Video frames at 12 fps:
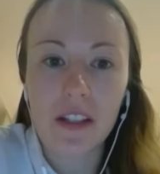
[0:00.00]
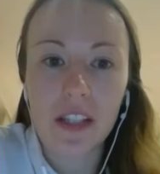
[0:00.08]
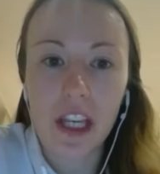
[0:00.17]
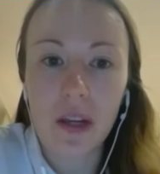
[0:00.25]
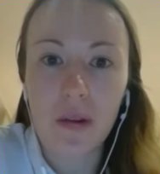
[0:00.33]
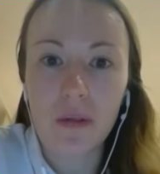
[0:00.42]

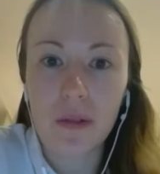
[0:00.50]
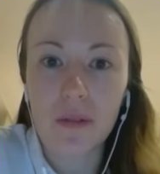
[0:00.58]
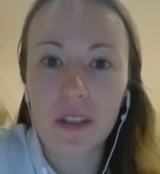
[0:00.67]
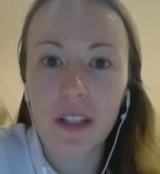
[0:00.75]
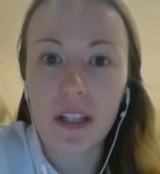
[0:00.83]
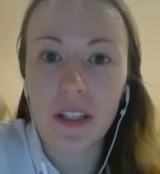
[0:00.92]
Take all
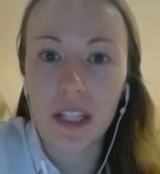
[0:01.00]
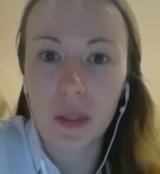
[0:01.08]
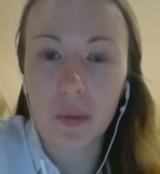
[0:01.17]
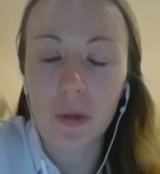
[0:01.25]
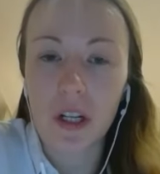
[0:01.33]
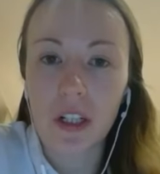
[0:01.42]
of the
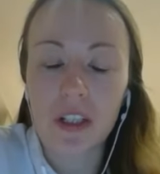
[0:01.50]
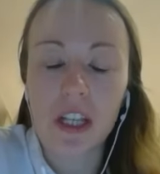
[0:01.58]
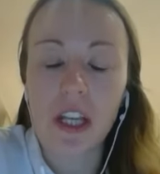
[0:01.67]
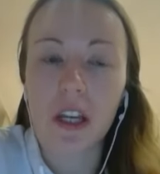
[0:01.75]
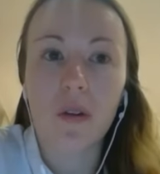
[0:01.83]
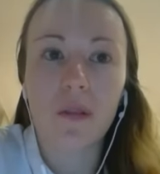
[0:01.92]
network,
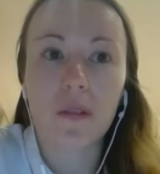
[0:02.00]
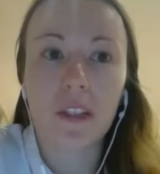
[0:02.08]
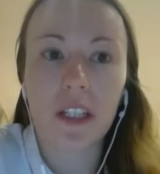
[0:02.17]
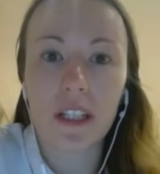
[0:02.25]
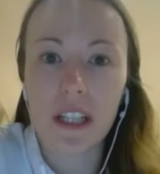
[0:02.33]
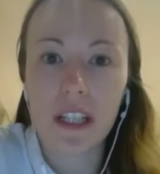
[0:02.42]
take all of
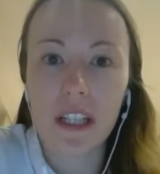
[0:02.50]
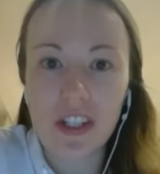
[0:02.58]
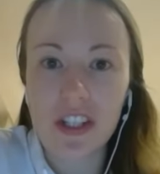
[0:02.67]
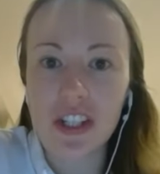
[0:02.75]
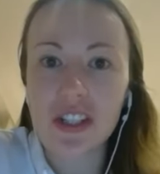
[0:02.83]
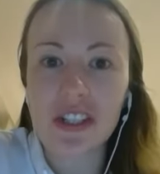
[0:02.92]
the
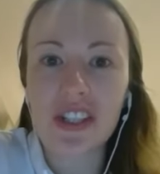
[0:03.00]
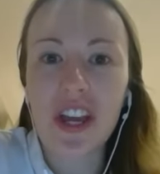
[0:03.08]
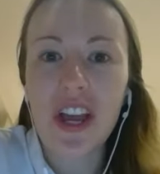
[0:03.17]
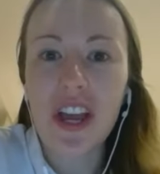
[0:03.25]
connections,